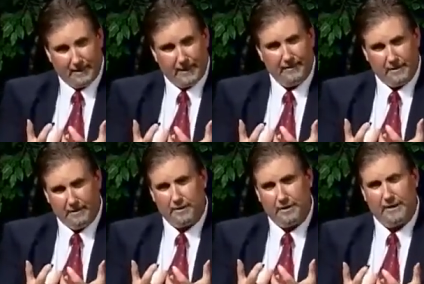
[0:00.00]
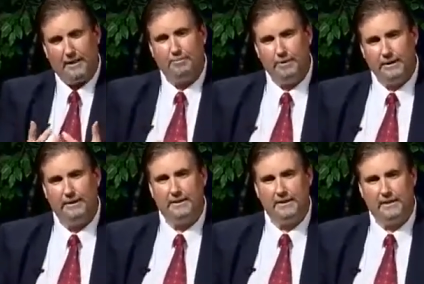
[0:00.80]
and I think you'll see how
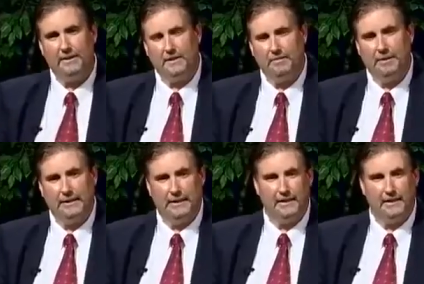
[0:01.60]
brilliant this system really